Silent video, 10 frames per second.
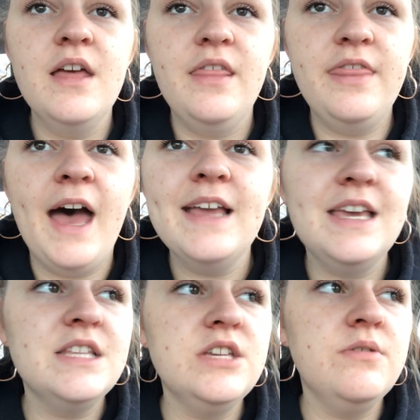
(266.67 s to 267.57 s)
That
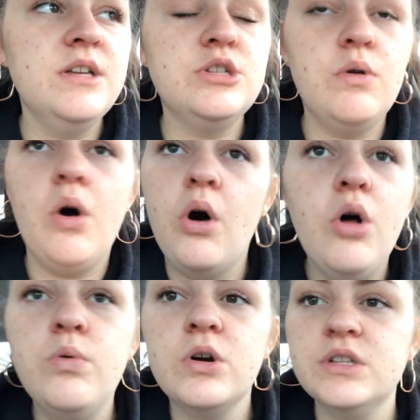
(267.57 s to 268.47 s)
gets you into a
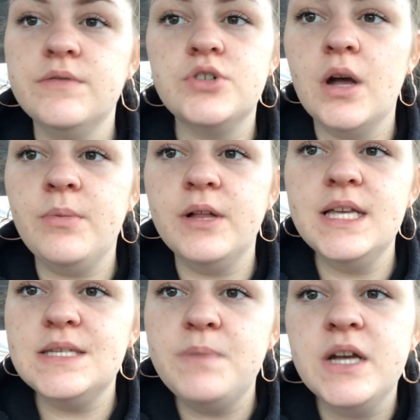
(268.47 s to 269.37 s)
whole world of trouble,
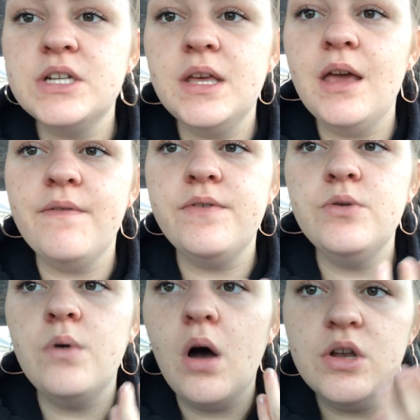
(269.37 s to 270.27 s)
especially if you